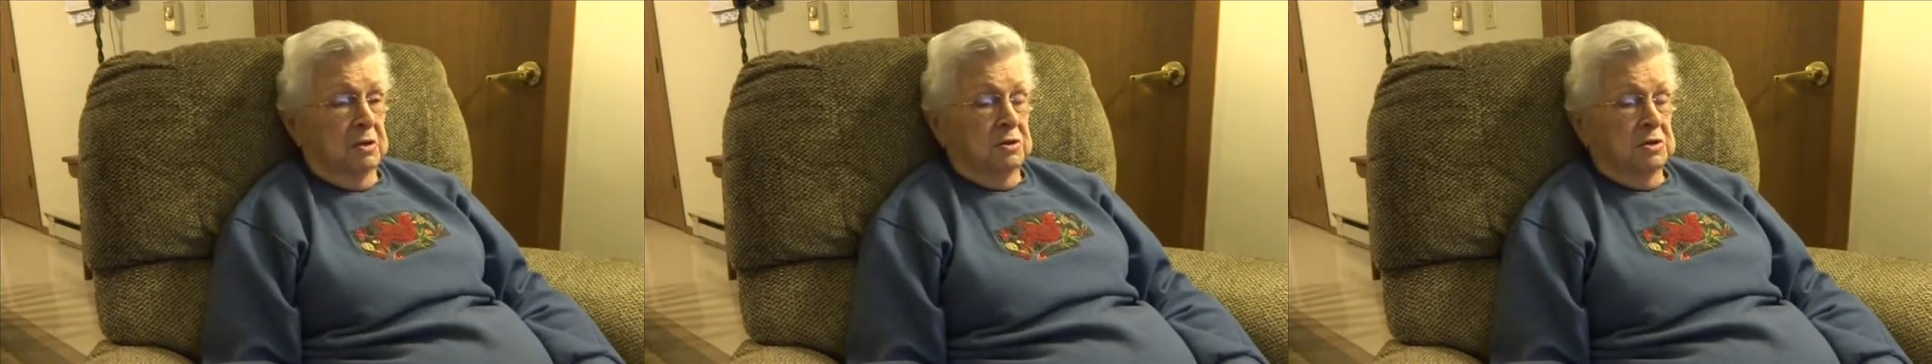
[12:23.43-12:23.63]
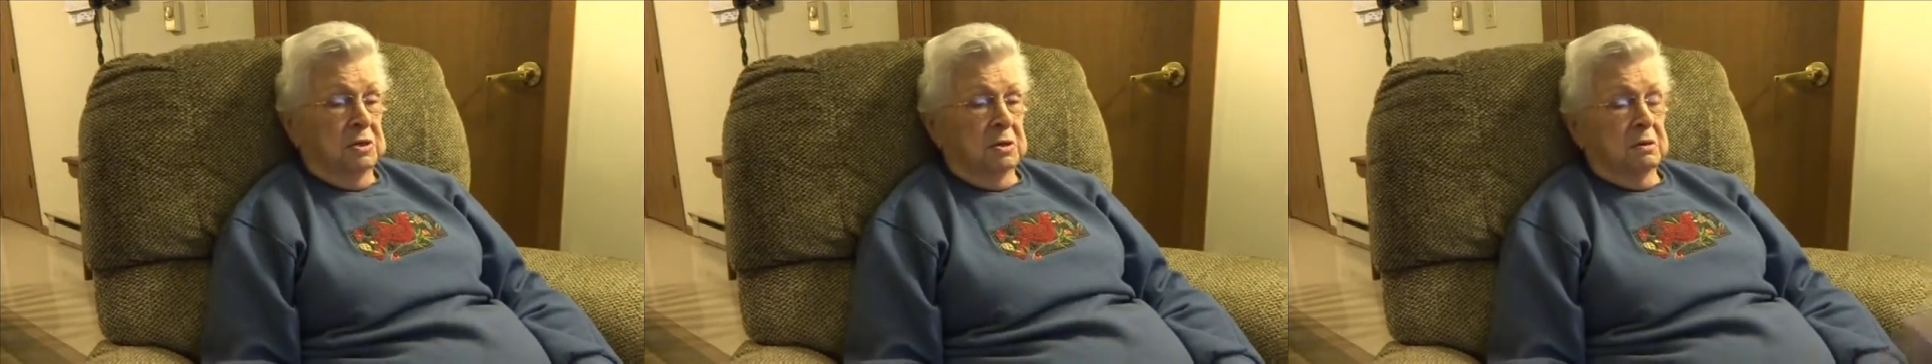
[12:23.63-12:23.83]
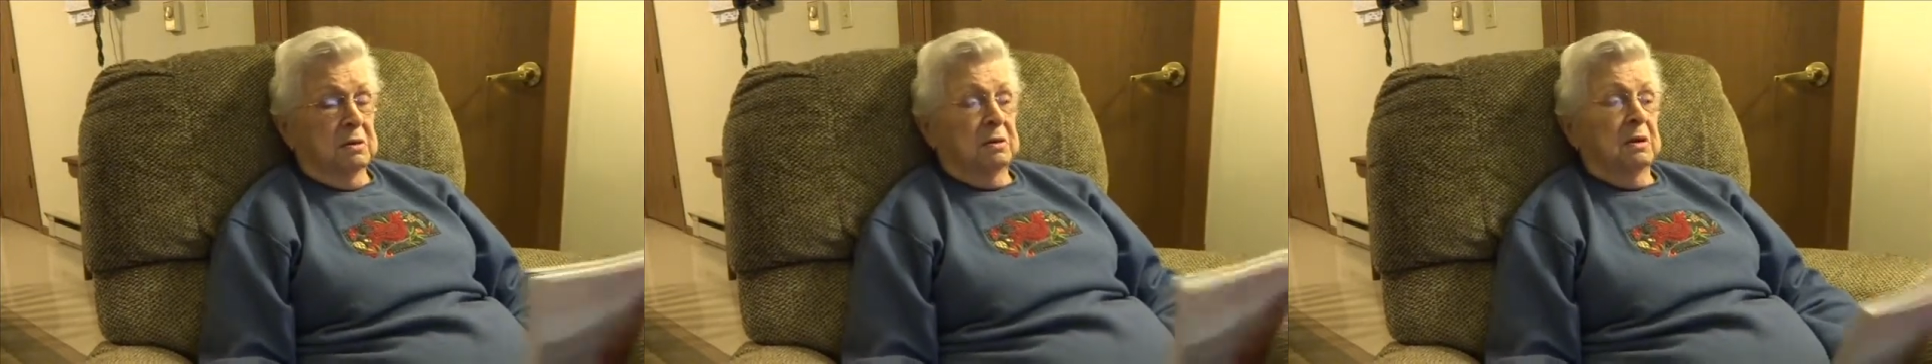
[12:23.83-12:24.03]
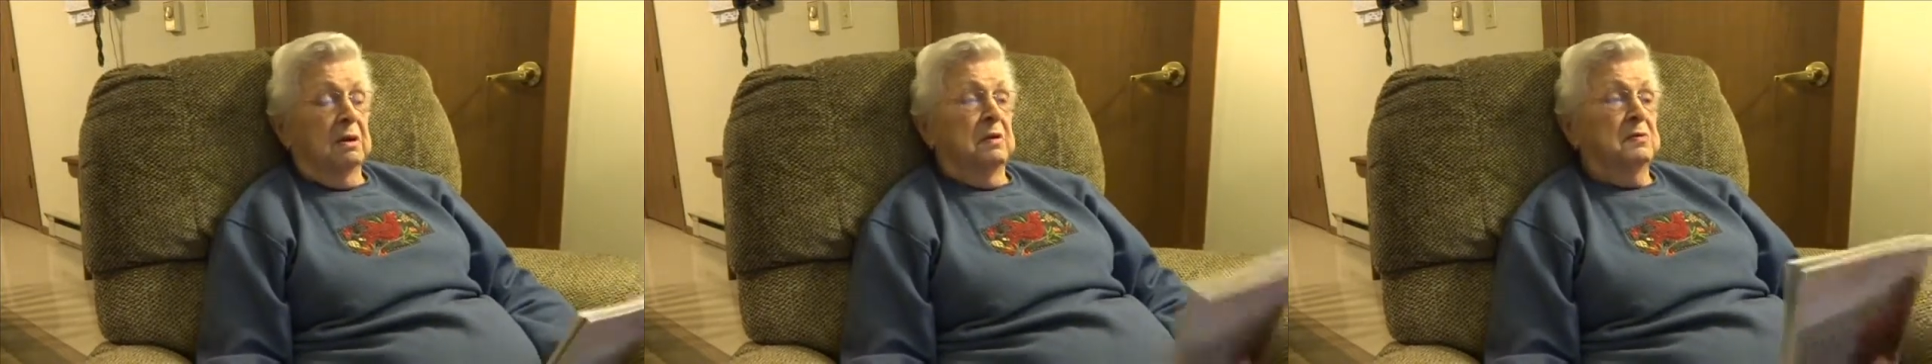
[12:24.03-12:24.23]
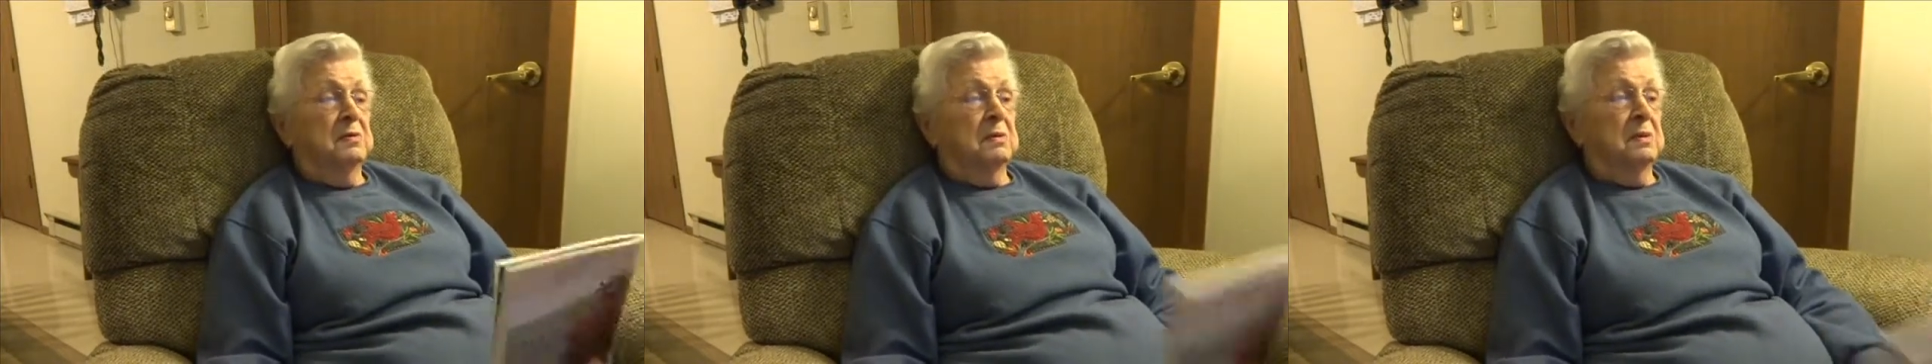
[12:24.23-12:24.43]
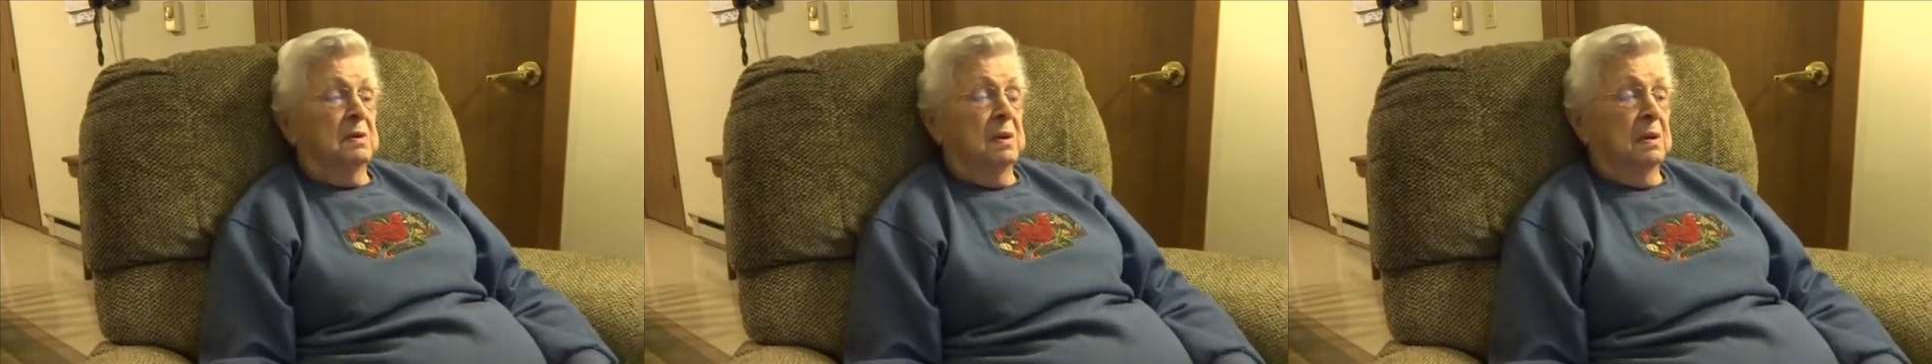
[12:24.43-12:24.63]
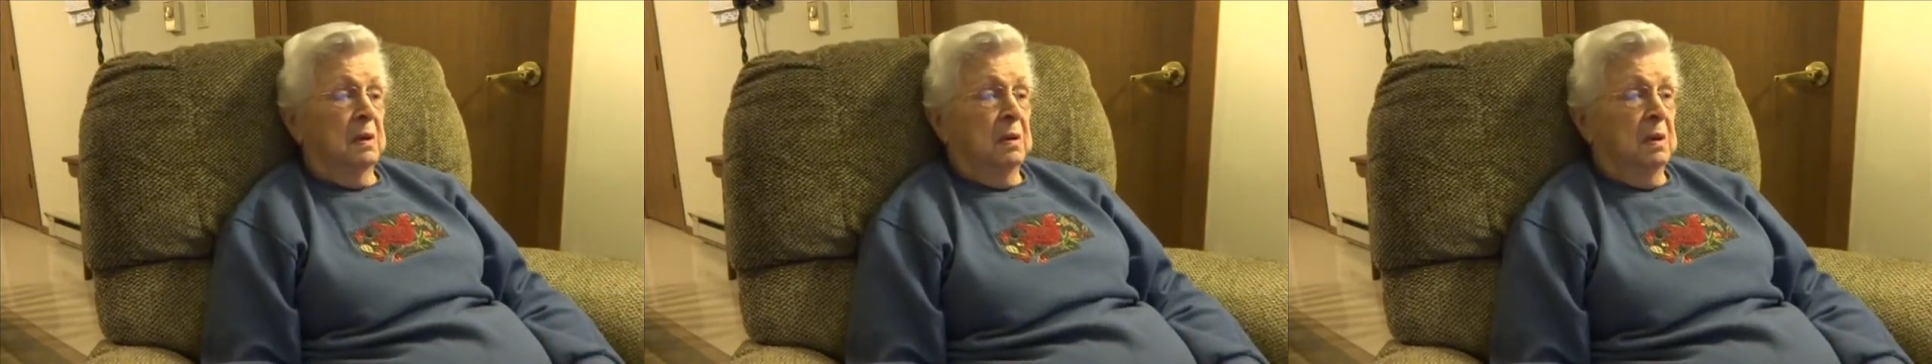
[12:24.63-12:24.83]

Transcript: she and her cousin.